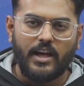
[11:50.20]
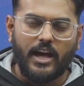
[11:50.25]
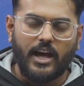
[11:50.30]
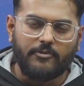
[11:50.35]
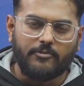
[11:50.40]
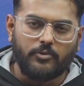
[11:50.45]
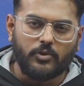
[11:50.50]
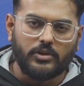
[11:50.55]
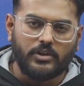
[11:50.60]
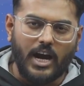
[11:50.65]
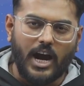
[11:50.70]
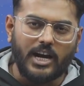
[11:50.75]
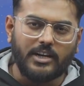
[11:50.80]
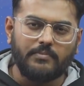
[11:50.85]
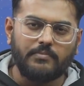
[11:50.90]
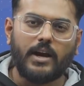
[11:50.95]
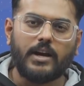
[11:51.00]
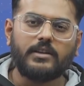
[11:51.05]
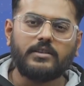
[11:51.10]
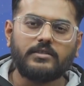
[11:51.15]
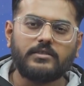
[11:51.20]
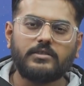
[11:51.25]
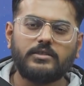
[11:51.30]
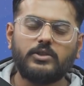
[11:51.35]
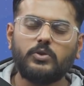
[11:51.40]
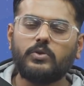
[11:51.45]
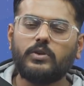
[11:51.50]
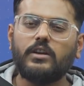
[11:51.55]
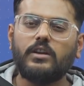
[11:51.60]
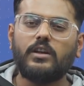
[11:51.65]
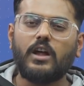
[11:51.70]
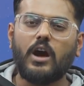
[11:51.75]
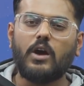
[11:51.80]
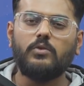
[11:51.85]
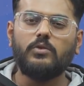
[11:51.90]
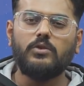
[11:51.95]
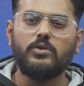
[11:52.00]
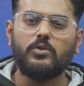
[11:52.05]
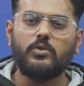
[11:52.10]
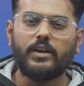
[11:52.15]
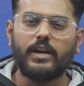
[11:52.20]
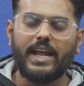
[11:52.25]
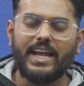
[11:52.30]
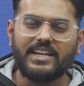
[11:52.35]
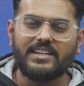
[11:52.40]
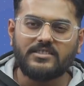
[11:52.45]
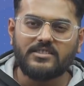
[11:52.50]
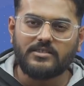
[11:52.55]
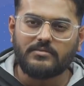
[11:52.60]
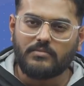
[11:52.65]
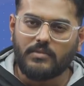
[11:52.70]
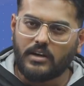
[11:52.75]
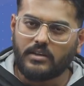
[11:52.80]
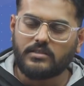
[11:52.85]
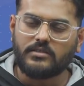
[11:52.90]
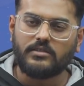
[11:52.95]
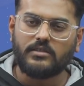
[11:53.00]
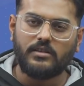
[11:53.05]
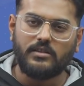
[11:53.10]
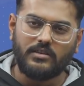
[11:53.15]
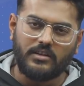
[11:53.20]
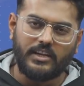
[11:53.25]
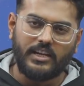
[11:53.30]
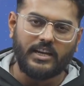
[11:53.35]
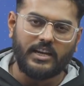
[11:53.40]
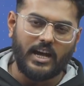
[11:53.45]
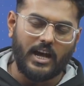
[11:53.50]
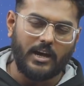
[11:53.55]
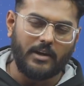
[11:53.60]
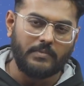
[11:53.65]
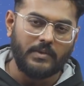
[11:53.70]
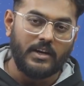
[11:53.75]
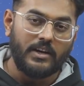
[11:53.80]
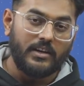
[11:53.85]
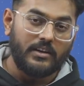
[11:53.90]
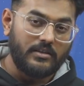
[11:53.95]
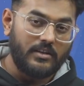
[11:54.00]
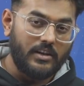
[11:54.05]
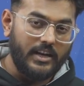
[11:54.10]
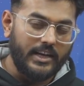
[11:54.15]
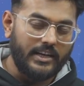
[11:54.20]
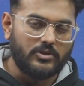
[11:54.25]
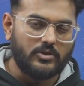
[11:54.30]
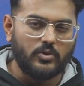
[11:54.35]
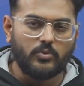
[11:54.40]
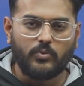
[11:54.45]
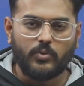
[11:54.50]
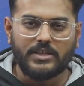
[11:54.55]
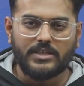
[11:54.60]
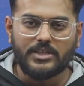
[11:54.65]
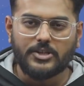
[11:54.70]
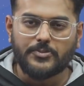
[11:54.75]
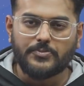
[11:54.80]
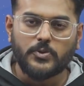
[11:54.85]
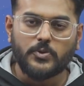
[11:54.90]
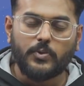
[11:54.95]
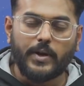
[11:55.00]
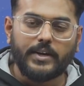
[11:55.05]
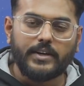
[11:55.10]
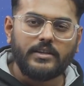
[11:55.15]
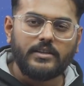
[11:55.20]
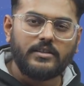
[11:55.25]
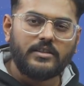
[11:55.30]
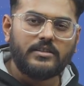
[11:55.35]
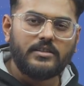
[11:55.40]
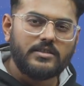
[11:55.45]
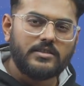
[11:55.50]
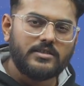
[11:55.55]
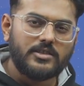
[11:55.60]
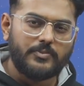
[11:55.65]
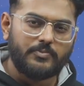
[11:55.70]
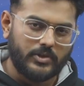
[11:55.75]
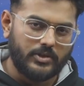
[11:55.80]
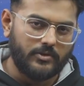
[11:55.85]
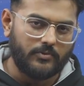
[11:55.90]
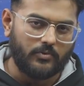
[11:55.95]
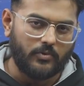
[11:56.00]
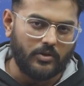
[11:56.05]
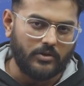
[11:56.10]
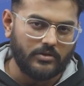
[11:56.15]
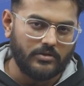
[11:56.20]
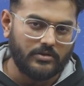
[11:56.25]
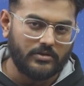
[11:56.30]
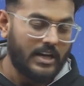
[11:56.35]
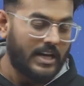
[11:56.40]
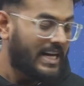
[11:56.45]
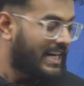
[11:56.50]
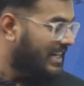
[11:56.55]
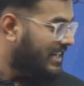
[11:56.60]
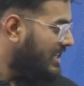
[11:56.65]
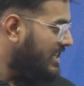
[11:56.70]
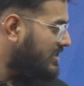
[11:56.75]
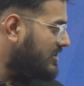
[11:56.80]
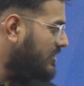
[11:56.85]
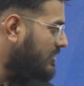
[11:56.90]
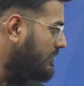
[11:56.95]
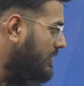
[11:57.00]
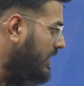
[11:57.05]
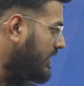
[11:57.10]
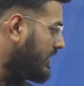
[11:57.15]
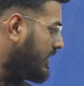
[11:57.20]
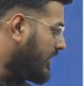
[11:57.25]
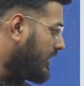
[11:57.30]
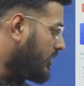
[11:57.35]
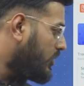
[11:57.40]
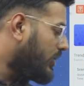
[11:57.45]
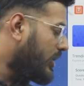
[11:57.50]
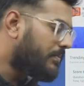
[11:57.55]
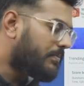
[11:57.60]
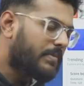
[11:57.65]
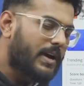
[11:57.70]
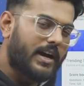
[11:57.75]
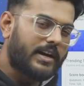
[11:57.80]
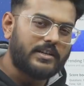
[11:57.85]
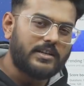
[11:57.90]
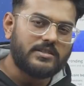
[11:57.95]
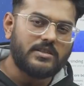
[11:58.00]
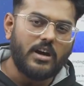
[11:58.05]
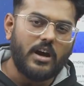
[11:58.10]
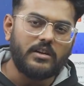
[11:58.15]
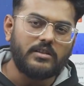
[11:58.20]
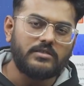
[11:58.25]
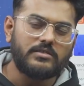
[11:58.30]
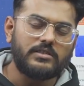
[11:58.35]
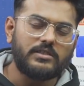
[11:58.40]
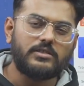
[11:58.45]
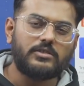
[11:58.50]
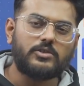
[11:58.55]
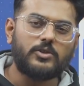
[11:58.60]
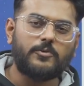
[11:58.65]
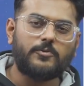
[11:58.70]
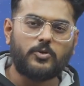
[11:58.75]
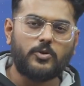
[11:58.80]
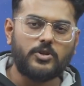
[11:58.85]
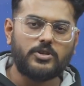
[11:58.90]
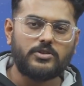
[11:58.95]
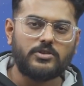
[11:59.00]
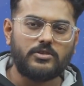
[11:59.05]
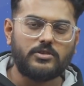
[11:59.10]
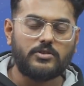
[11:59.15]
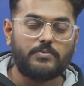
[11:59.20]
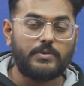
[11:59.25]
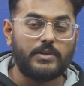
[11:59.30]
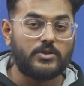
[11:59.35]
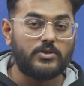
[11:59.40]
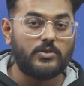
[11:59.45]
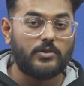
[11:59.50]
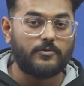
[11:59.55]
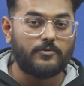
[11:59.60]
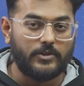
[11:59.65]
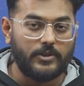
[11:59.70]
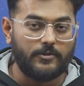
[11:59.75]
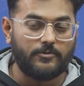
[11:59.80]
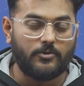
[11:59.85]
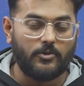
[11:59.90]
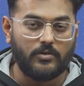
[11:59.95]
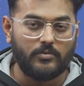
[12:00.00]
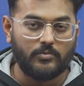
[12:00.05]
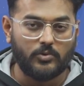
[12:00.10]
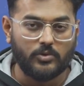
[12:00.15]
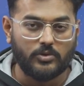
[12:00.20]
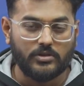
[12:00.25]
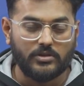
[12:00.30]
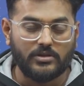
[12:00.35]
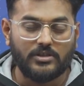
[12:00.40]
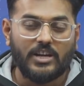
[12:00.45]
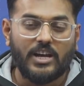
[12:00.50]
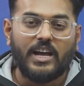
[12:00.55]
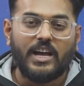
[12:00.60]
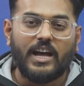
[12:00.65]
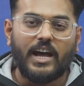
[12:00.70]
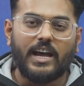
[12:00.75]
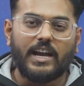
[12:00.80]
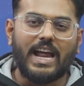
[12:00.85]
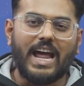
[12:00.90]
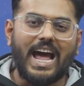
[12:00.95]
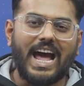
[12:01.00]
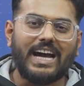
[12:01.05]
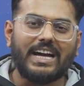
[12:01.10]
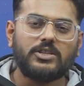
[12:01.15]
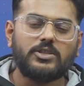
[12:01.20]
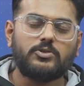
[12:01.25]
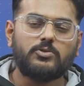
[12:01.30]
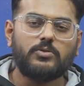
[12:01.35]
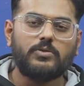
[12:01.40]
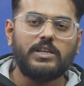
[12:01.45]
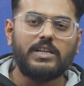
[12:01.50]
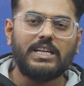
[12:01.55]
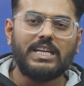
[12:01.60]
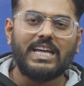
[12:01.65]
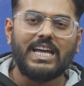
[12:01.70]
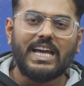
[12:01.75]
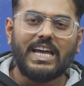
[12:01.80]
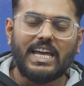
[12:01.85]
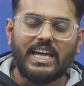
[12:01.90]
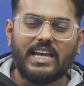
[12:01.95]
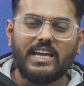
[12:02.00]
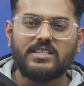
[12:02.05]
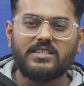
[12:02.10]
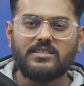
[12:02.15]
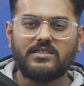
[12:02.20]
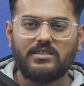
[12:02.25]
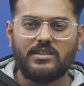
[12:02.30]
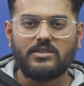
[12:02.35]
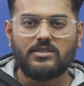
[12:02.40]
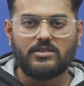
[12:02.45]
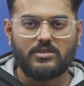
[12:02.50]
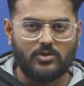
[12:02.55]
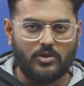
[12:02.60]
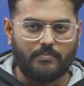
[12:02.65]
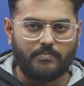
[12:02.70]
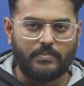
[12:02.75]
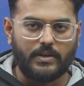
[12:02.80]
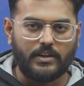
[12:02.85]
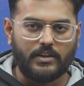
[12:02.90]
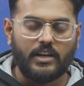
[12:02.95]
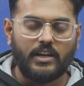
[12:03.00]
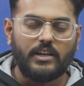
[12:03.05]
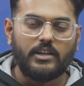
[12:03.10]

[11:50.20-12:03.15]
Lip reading: And for that matter, you can download Extramarks, the learning app, the link to which is provided in the description box. Reason being, you can practice hundreds of questions based on free fall motion and actually ace this topic.